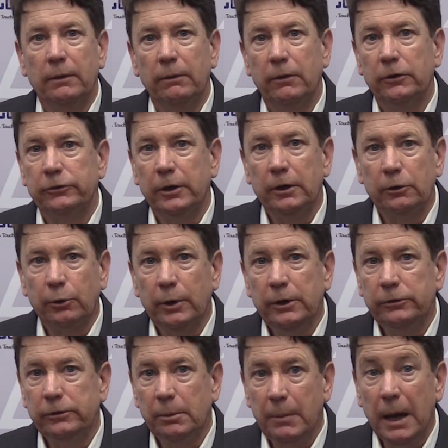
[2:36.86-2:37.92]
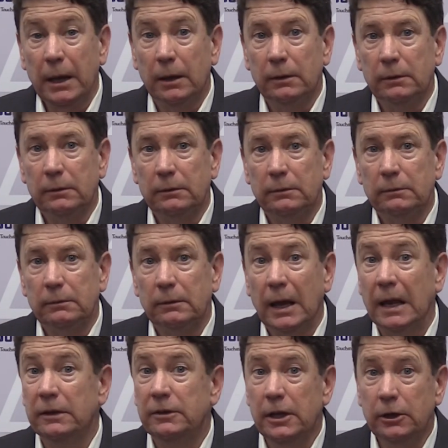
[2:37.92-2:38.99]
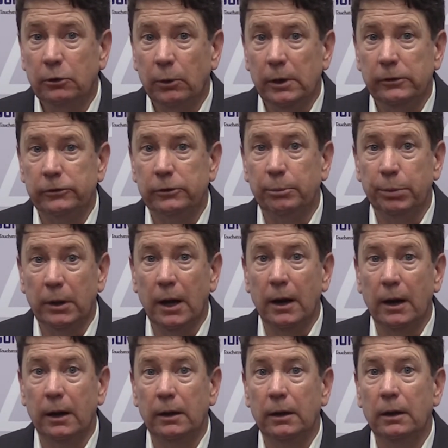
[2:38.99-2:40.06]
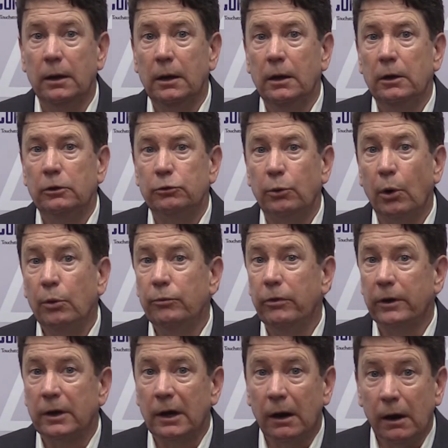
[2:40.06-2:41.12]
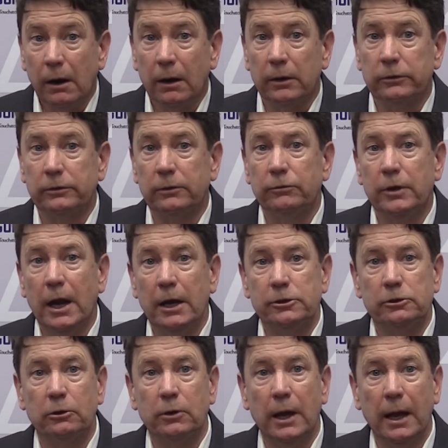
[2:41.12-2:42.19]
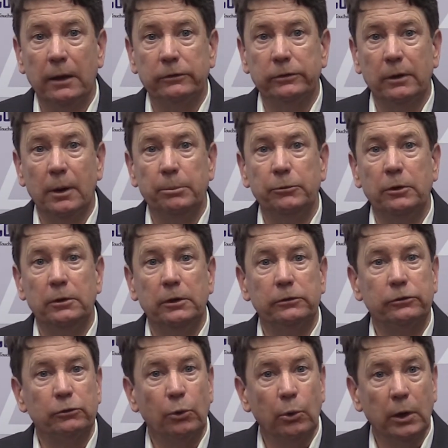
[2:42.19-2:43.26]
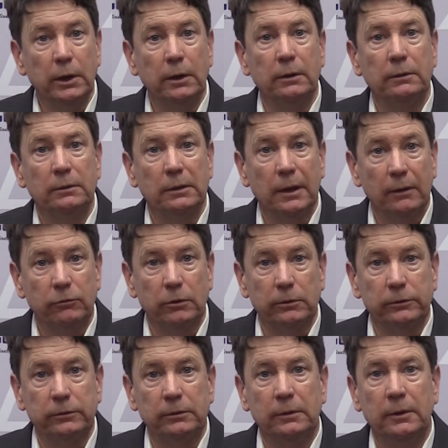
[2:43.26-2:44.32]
This increased demand and decreased supply drove the cost of natural gas up to historic levels.